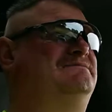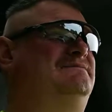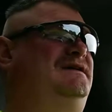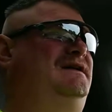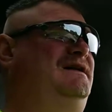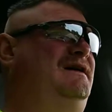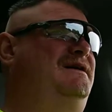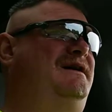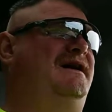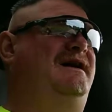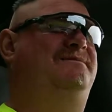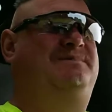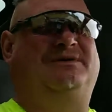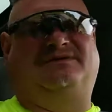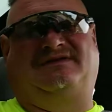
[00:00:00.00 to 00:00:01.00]
And I
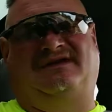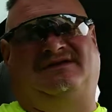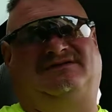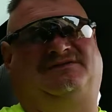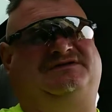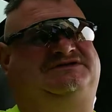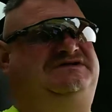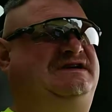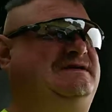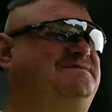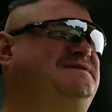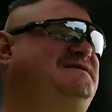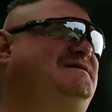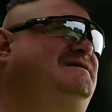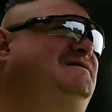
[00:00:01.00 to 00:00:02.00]
built things for
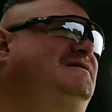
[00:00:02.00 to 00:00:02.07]
Jeeps,